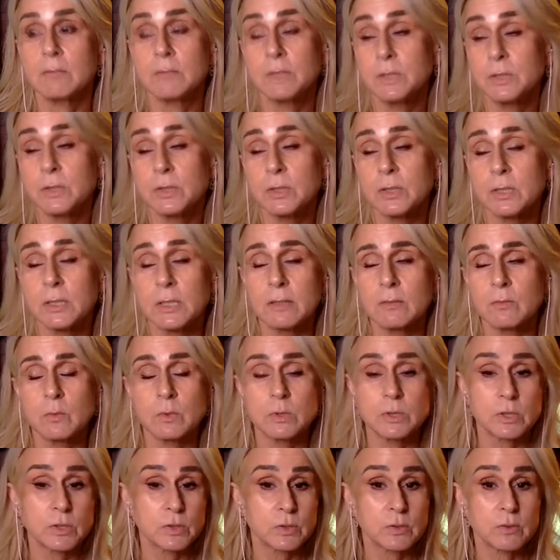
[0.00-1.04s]
usually
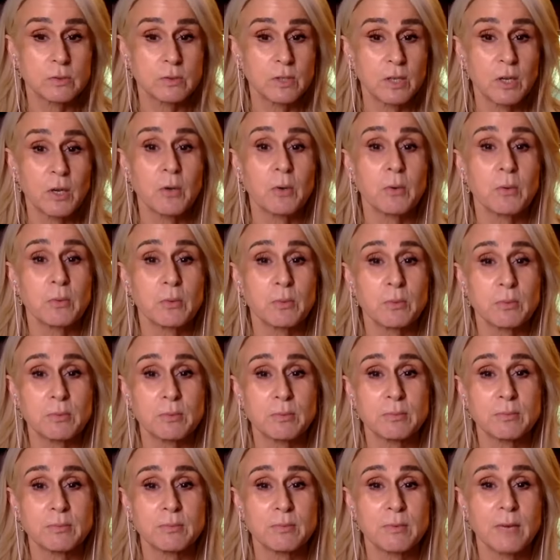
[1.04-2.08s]
will just go
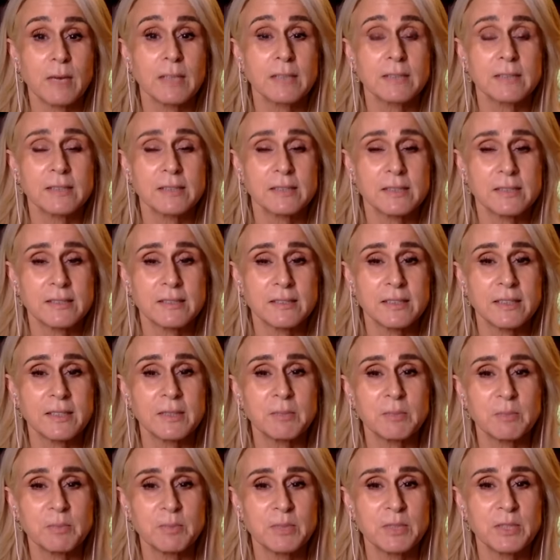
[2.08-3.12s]
right to
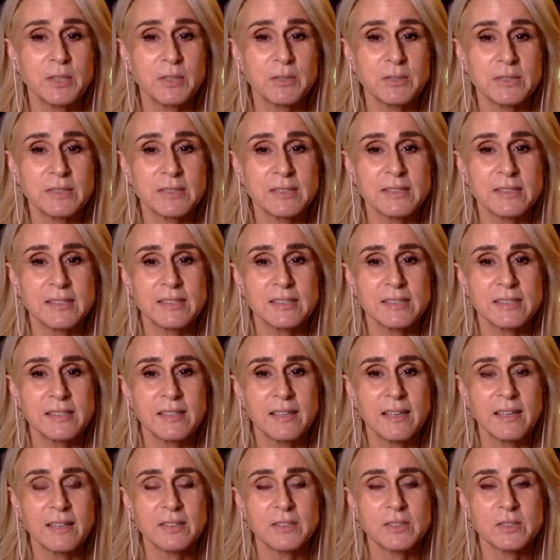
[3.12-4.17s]
sleep, listening to
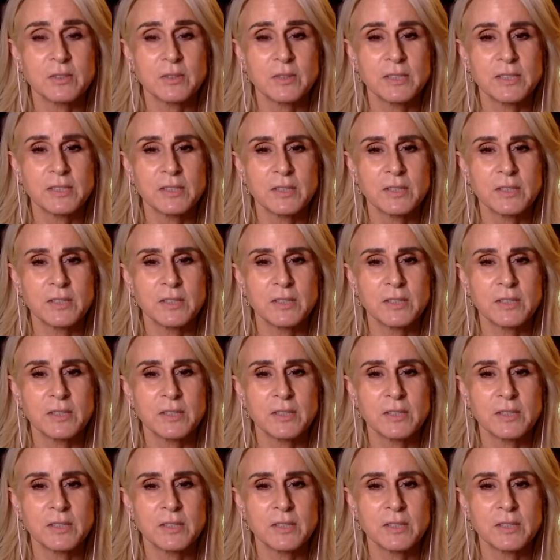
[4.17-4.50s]
that story.